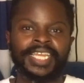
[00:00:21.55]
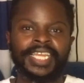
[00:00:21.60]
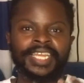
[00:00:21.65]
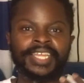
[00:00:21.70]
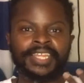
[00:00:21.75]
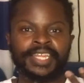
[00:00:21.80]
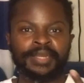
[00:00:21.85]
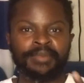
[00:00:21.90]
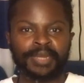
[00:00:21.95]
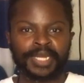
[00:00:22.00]

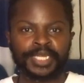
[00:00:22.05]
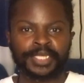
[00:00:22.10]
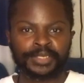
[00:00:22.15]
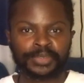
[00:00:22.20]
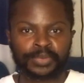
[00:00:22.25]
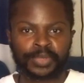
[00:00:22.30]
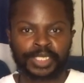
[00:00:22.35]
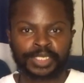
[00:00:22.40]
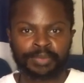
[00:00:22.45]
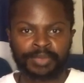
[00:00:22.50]
anybody
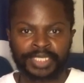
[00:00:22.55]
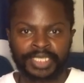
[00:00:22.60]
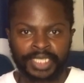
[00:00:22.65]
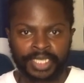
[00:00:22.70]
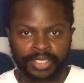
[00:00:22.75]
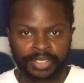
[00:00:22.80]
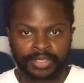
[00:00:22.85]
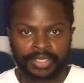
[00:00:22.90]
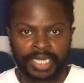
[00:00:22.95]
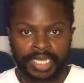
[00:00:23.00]
that's watched my
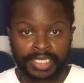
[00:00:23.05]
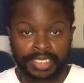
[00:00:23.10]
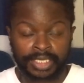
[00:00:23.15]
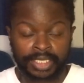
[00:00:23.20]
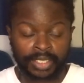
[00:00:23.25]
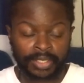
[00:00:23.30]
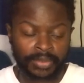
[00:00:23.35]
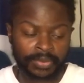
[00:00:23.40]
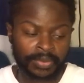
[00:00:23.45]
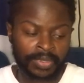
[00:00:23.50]
channel, you guys
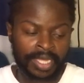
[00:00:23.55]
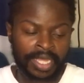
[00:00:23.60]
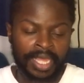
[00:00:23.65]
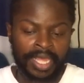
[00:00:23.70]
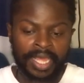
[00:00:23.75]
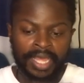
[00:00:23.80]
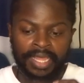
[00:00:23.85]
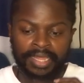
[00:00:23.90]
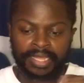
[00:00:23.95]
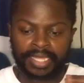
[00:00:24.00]
know
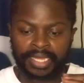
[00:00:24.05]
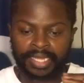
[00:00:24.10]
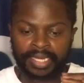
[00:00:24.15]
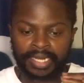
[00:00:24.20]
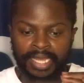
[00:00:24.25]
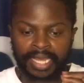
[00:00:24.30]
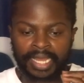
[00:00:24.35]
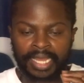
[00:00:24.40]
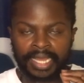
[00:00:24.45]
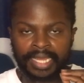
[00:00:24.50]
that
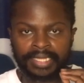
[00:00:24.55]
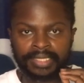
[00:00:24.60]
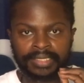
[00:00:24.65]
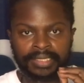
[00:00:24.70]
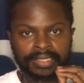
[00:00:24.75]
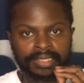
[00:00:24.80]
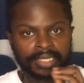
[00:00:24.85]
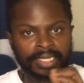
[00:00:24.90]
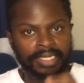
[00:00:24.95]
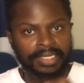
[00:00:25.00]
I
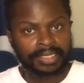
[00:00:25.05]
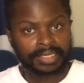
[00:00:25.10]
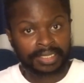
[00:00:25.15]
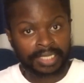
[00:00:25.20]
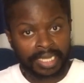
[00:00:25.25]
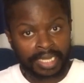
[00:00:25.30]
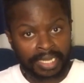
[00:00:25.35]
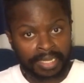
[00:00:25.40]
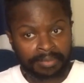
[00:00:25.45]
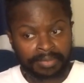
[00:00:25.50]
tend to like to
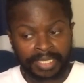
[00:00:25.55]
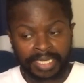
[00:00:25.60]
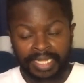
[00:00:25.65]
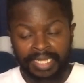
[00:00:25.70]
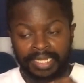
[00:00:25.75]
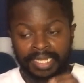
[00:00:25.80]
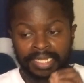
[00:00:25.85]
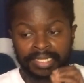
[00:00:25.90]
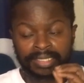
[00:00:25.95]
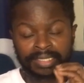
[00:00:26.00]
shop, that I
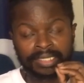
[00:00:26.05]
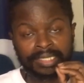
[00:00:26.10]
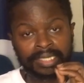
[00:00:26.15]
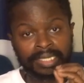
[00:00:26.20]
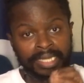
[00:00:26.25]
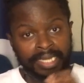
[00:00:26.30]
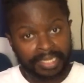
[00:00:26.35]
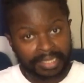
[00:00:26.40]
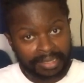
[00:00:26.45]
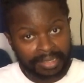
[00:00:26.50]
like to
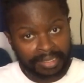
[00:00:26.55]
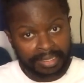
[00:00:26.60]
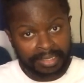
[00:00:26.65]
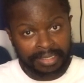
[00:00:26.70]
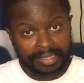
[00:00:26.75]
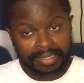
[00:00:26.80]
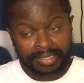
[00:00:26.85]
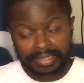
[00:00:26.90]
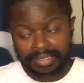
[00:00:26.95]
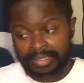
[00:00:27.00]
collect
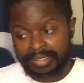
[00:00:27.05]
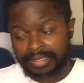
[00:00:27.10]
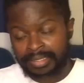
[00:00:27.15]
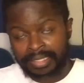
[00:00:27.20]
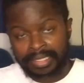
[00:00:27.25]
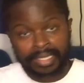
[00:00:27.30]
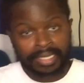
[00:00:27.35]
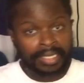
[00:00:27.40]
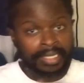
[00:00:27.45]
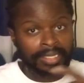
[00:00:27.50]
things
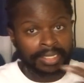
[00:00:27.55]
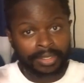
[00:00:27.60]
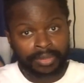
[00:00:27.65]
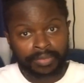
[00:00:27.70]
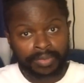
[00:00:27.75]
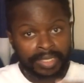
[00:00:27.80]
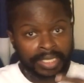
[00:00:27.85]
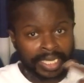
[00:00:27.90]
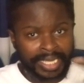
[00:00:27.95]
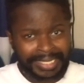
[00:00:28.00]
that are
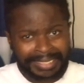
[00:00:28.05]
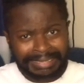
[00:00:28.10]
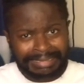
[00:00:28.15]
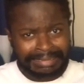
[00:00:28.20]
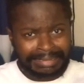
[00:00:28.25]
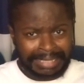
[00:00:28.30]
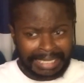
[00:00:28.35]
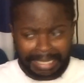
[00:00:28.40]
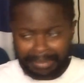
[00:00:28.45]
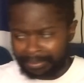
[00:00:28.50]
related to
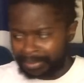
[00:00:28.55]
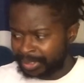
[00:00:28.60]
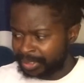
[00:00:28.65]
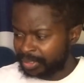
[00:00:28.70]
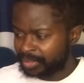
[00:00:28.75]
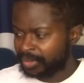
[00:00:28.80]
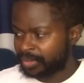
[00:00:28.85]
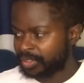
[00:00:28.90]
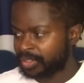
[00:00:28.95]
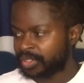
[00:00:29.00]
shopping,
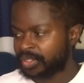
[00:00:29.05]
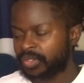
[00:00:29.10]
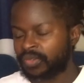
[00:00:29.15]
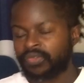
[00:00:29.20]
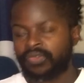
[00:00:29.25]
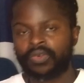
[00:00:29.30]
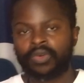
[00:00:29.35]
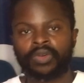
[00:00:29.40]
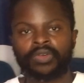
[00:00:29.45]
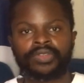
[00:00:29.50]
so on and so
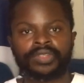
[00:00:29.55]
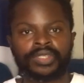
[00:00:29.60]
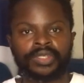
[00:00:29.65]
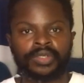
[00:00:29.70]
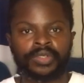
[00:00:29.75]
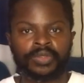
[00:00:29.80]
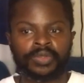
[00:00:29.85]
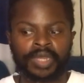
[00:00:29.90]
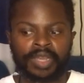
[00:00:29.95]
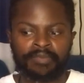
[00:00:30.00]
forth.
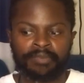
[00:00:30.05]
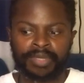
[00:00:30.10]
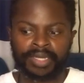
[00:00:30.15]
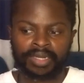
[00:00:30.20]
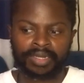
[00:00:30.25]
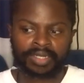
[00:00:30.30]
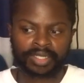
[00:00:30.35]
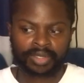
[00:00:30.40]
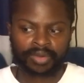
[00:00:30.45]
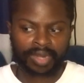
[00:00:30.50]
So I've been
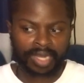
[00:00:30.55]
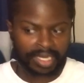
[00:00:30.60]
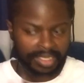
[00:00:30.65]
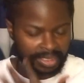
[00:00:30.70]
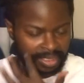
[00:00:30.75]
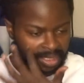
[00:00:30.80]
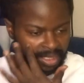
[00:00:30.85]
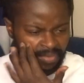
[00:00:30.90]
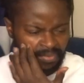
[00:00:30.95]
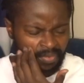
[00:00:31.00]
on a
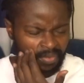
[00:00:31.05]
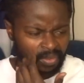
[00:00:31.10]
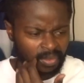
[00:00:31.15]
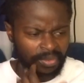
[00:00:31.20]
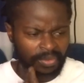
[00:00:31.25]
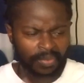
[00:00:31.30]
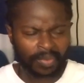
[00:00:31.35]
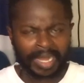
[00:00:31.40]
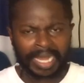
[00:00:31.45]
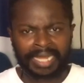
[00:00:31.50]
Crocs kick for a
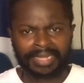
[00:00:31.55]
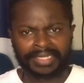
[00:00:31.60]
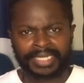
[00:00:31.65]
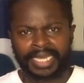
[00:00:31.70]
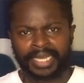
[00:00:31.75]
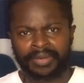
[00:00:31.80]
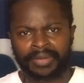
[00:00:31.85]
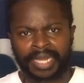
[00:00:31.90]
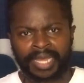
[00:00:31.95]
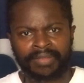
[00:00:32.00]
little while
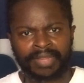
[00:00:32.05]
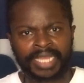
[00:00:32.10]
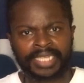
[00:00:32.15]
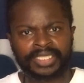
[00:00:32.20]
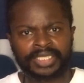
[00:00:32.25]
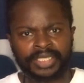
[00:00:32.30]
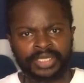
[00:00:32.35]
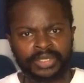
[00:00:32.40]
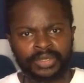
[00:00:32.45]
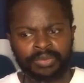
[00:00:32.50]
now, and I'll
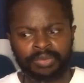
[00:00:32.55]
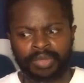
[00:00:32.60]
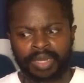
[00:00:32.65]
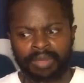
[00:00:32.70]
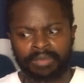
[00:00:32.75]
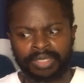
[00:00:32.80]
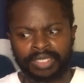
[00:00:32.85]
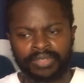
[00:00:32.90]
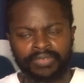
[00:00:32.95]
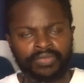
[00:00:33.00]
actually do
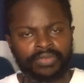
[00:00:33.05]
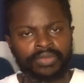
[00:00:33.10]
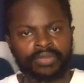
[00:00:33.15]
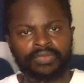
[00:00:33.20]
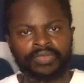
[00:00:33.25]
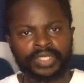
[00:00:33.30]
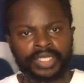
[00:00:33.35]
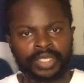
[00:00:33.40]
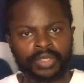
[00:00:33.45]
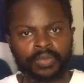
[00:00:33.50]
probably a full
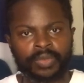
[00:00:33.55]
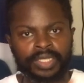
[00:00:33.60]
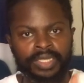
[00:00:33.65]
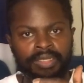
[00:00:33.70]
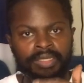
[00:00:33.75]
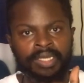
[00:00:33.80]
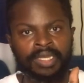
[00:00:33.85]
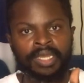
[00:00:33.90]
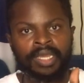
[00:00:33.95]
video with